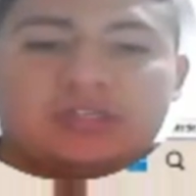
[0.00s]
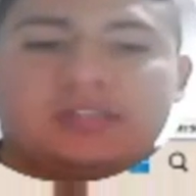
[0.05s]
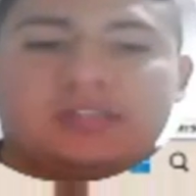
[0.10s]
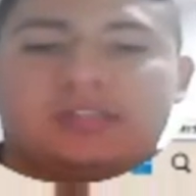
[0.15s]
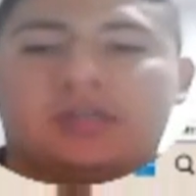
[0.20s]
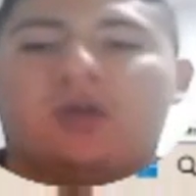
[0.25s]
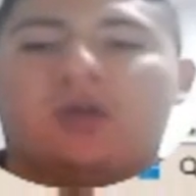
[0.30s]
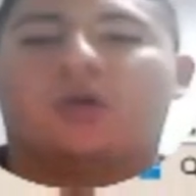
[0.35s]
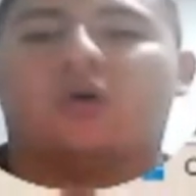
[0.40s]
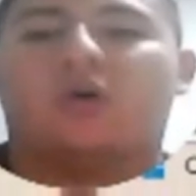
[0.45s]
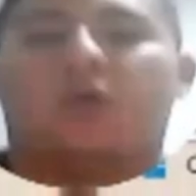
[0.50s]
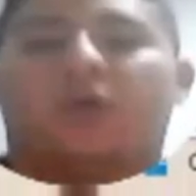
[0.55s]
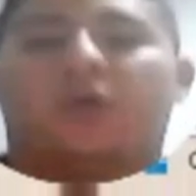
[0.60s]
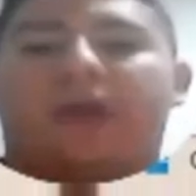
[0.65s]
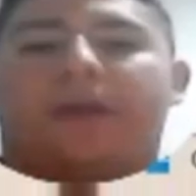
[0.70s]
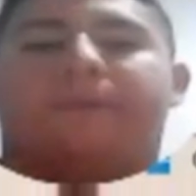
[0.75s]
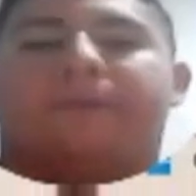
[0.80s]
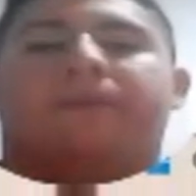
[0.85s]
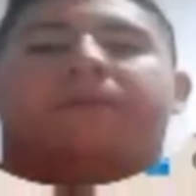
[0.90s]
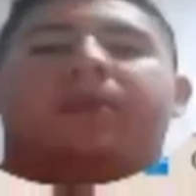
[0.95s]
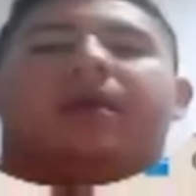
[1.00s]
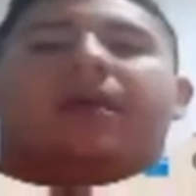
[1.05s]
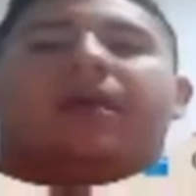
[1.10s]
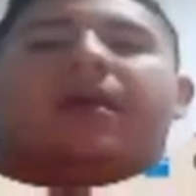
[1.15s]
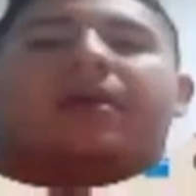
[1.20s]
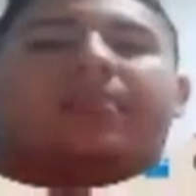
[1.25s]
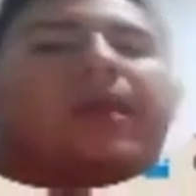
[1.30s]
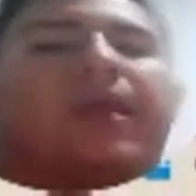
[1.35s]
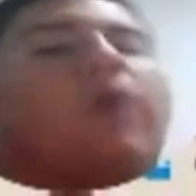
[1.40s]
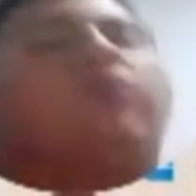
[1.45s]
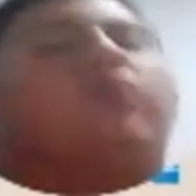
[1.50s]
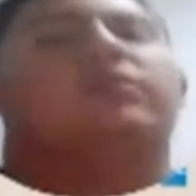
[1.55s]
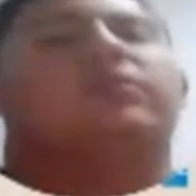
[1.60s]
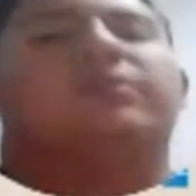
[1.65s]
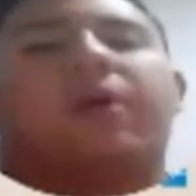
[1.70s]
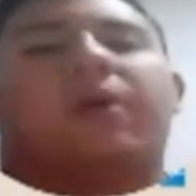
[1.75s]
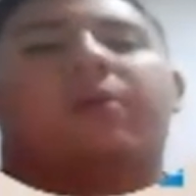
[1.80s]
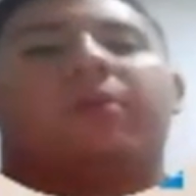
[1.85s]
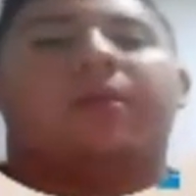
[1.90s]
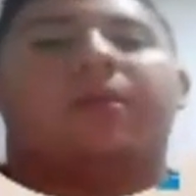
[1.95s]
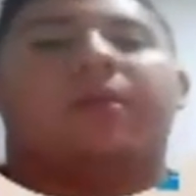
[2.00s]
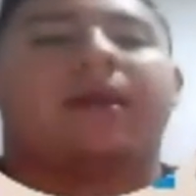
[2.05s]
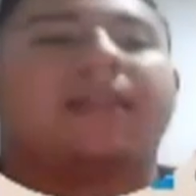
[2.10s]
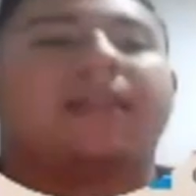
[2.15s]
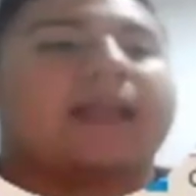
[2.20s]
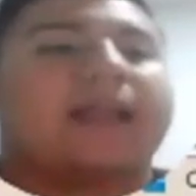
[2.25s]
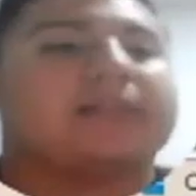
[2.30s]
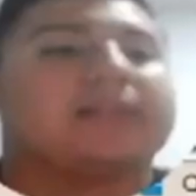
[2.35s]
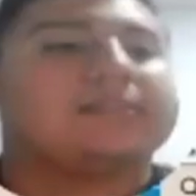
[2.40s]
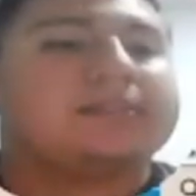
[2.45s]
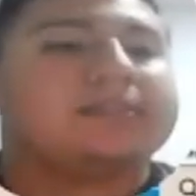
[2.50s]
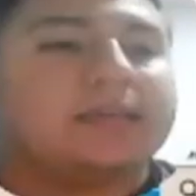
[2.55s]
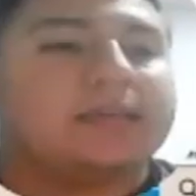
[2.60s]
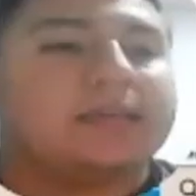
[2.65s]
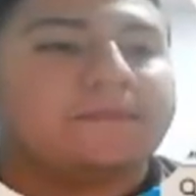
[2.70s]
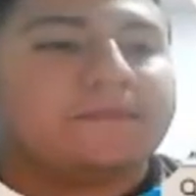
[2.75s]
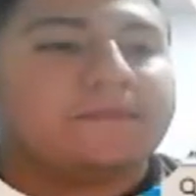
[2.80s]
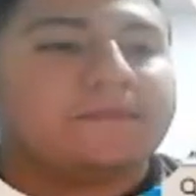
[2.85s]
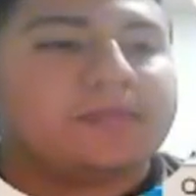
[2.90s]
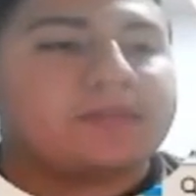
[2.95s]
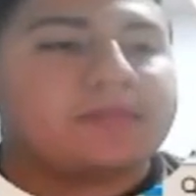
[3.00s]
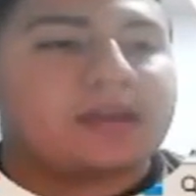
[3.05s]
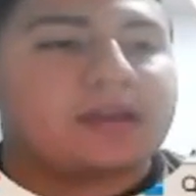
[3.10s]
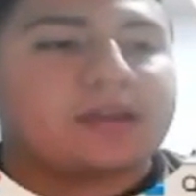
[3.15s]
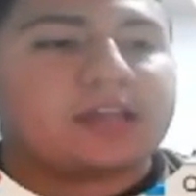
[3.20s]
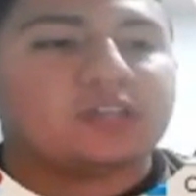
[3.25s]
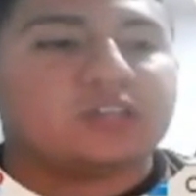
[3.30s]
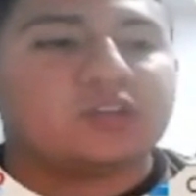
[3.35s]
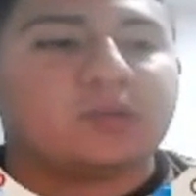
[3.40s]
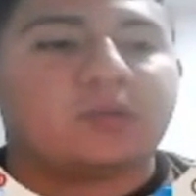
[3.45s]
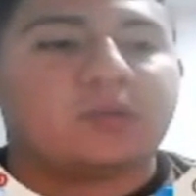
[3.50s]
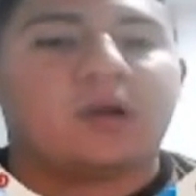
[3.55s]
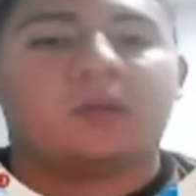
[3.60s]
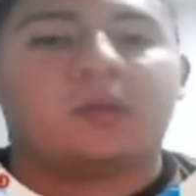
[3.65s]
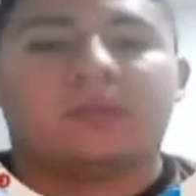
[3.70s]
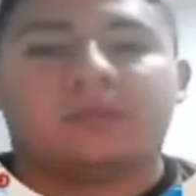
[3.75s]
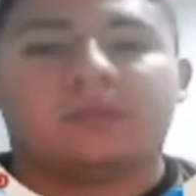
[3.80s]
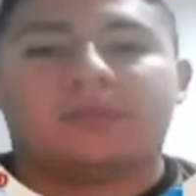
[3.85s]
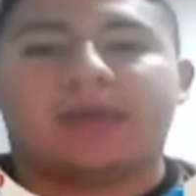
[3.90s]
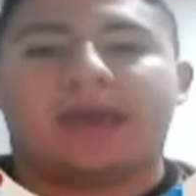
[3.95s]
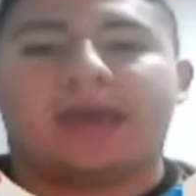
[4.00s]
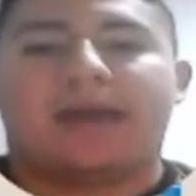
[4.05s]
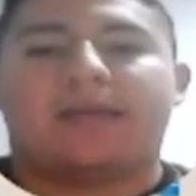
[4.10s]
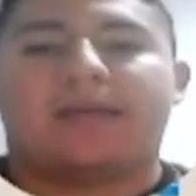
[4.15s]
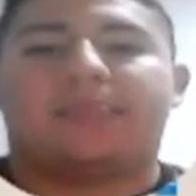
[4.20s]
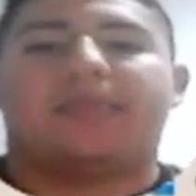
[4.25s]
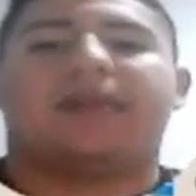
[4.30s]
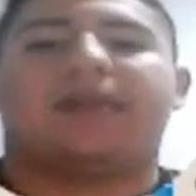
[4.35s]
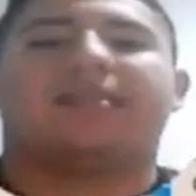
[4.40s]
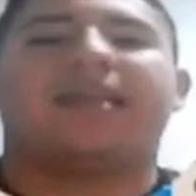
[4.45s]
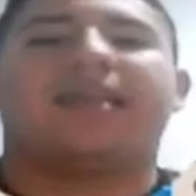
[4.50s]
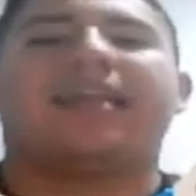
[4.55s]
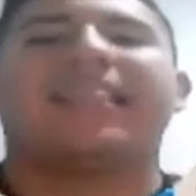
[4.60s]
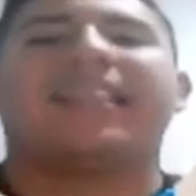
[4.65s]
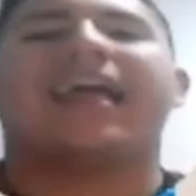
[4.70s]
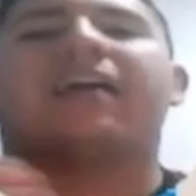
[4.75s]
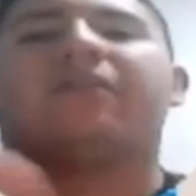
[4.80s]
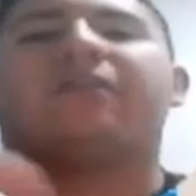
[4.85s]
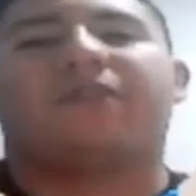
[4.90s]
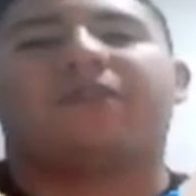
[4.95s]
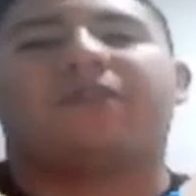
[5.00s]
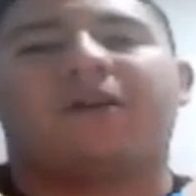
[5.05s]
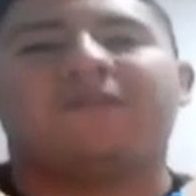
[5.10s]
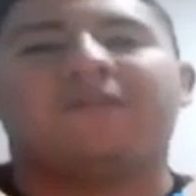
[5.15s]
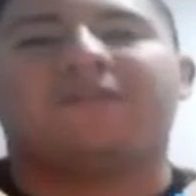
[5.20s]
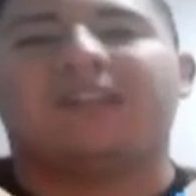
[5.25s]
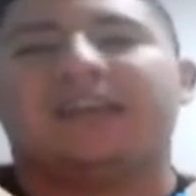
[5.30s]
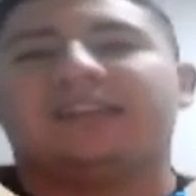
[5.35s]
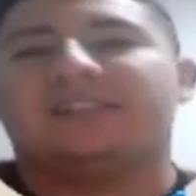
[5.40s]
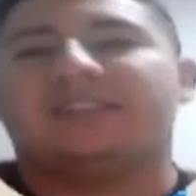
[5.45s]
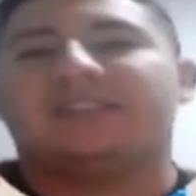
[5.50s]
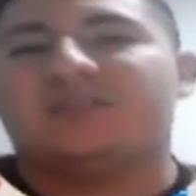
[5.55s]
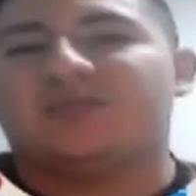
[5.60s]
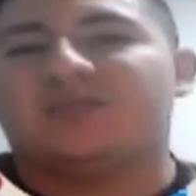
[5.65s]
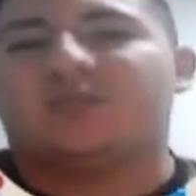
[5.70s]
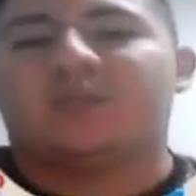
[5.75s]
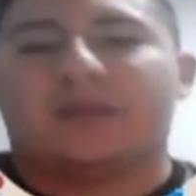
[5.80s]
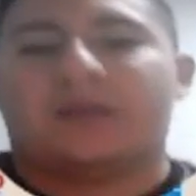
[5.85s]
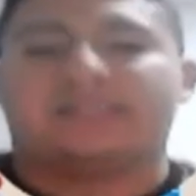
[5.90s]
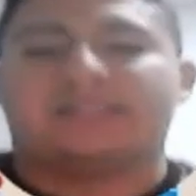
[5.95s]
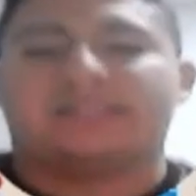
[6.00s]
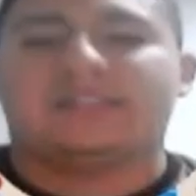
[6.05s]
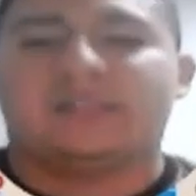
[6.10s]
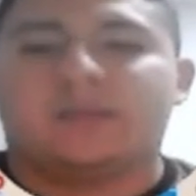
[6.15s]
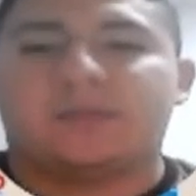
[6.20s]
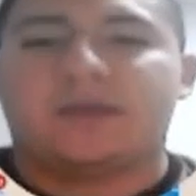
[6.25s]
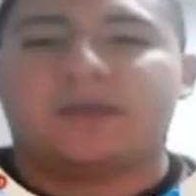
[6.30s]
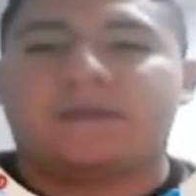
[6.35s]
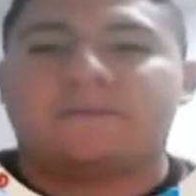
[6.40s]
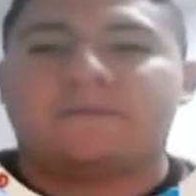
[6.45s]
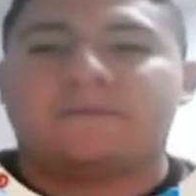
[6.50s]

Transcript: So yeah, that was a problematic that I see, the educational problem, that lack of confidence to participate.